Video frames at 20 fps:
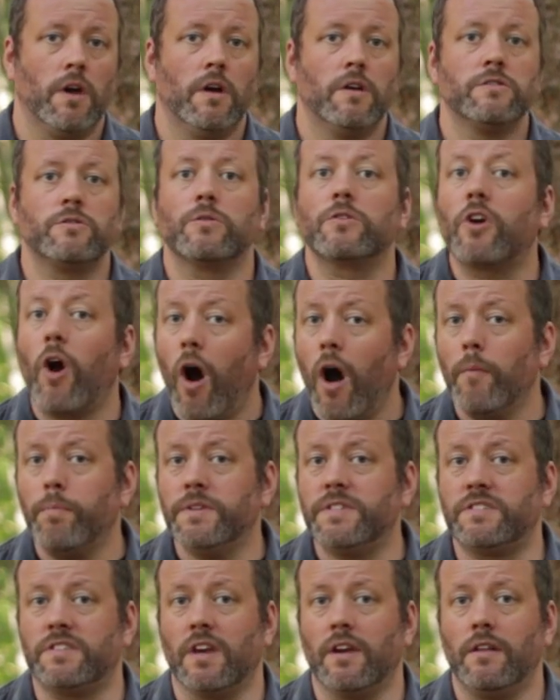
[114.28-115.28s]
So to
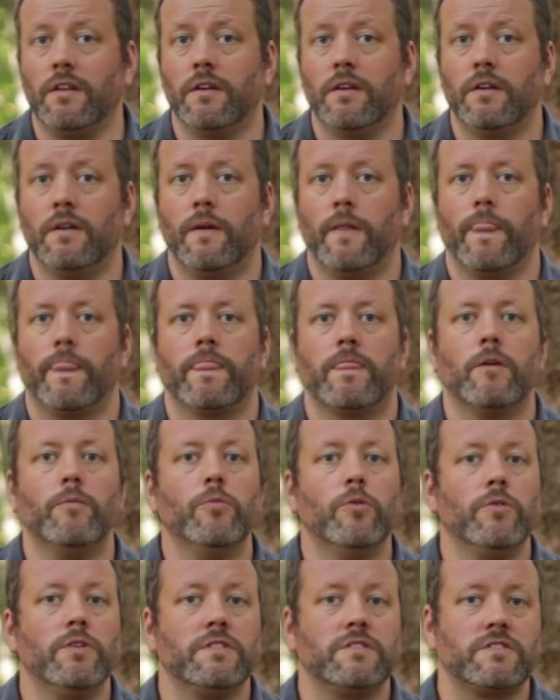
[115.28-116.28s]
compensate, the
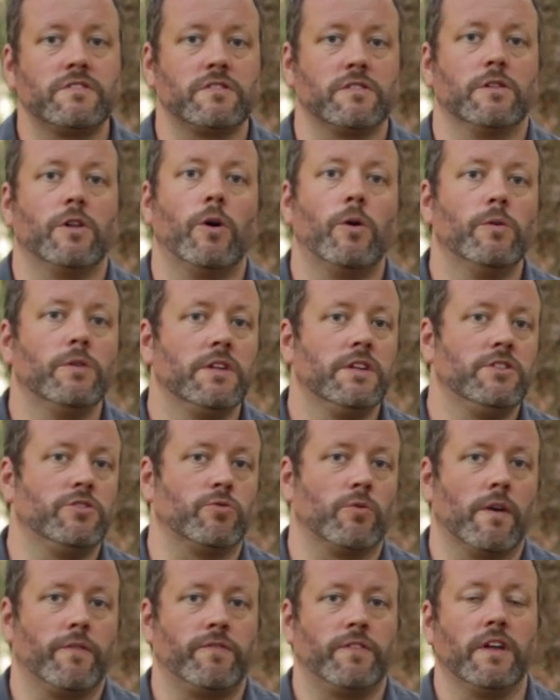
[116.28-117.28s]
moon is slowly
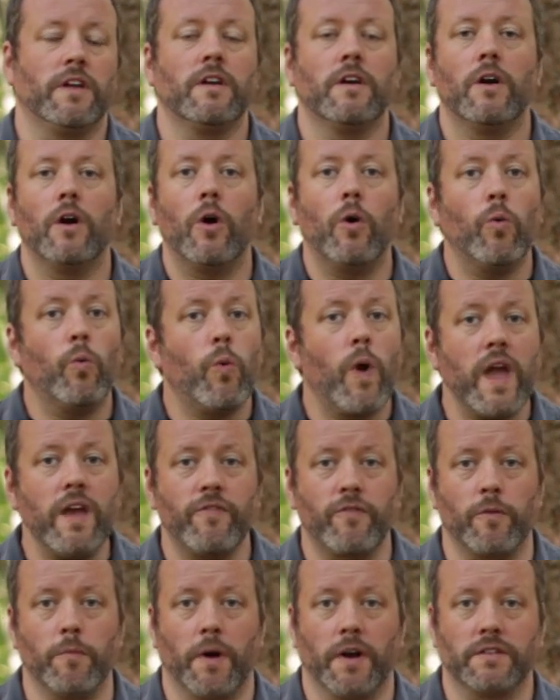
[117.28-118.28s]
drifting away
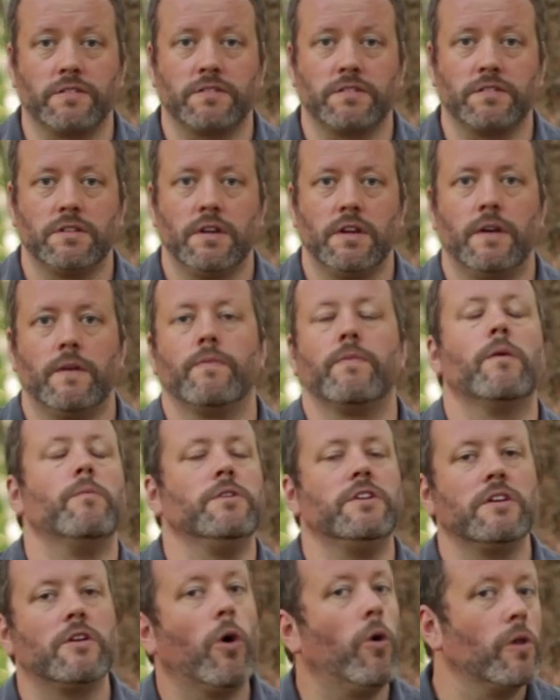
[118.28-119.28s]
from us. And we
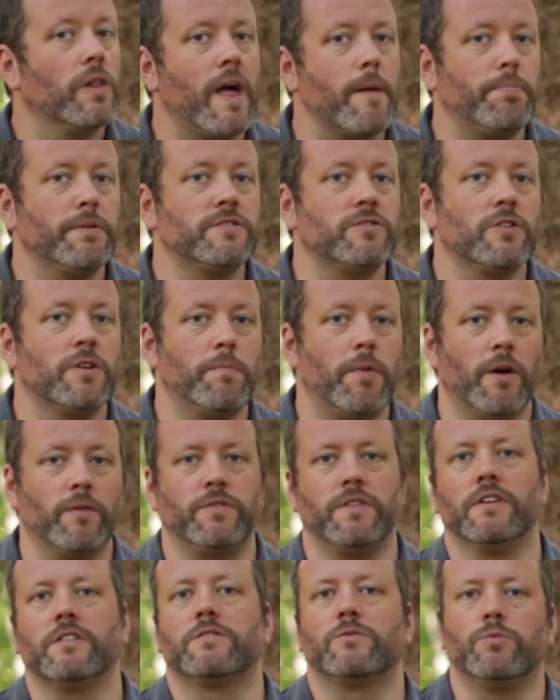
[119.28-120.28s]
did a whole episode about
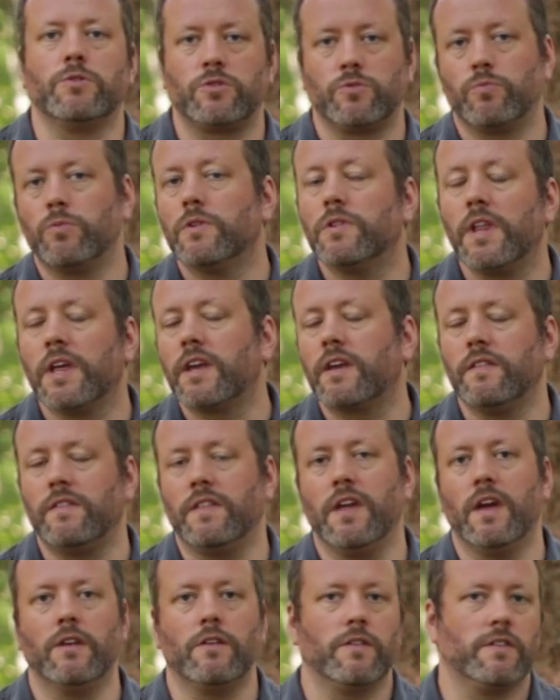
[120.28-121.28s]
this, which we'll link at
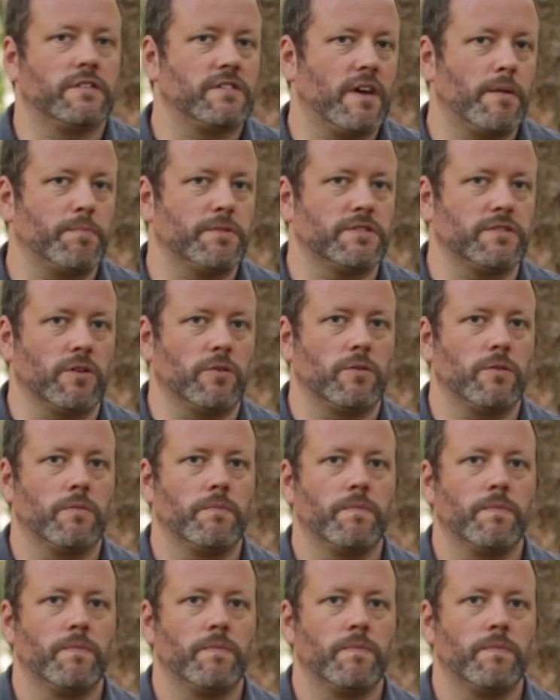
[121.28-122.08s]
the end of this episode.